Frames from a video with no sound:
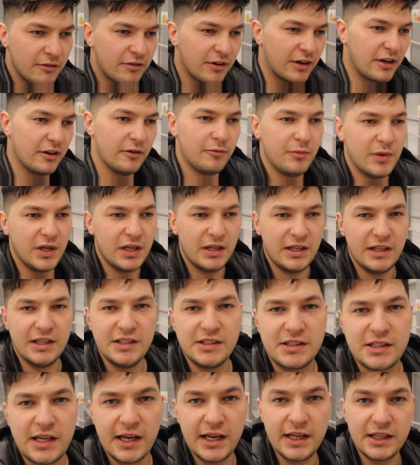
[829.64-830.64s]
for giving me
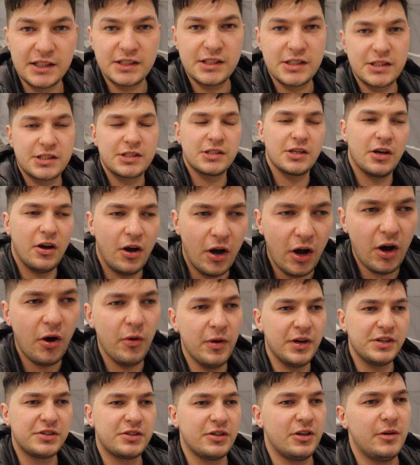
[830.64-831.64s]
these gigs
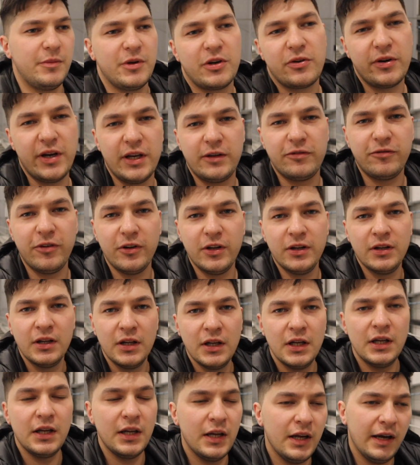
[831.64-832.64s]
always going to be grateful
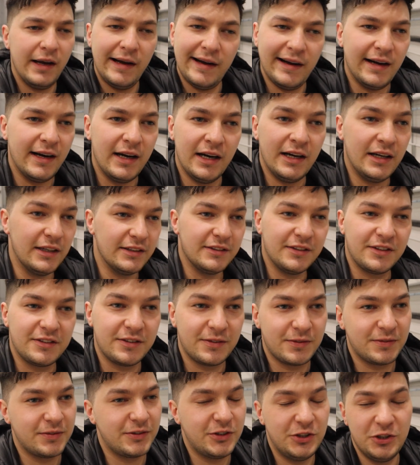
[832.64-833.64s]
and
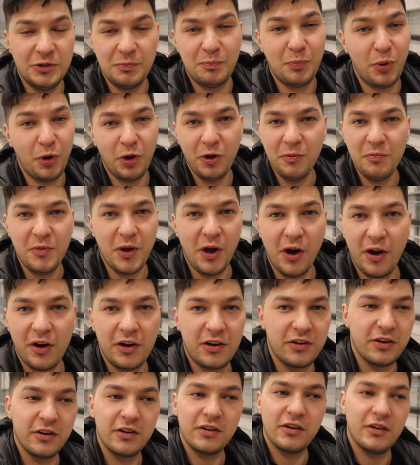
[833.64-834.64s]
he pulled me
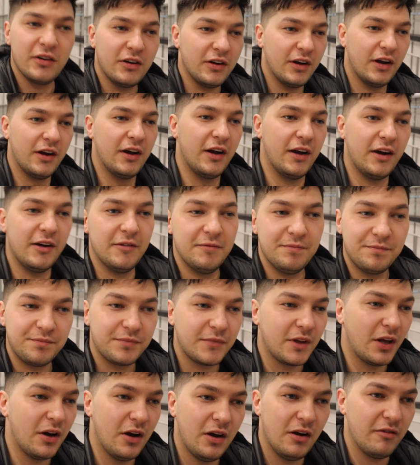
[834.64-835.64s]
out um,
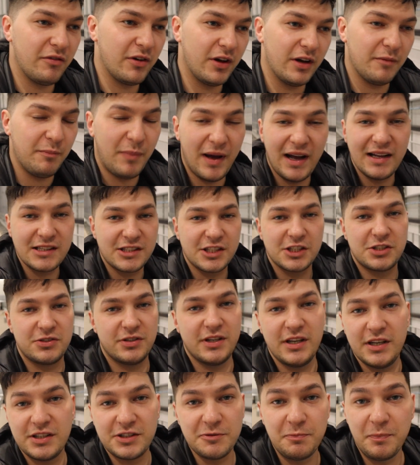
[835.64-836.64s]
of a bad
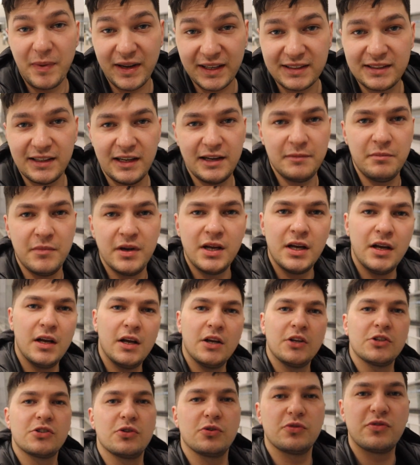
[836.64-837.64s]
situation big time
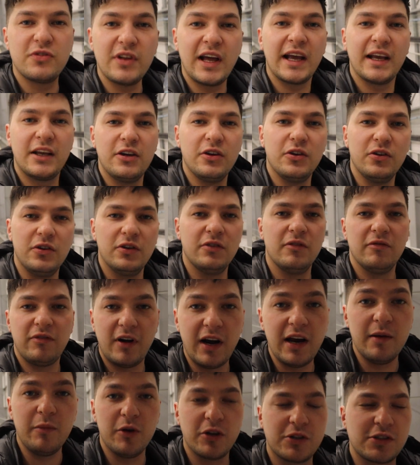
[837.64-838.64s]
so thank you
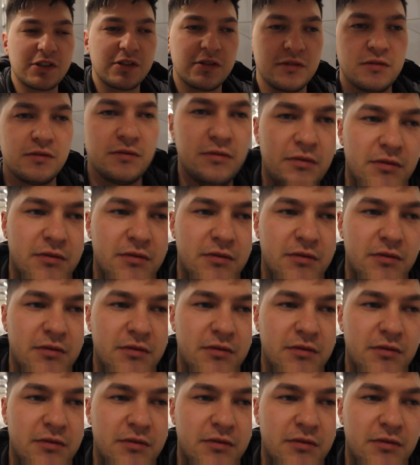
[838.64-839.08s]
very much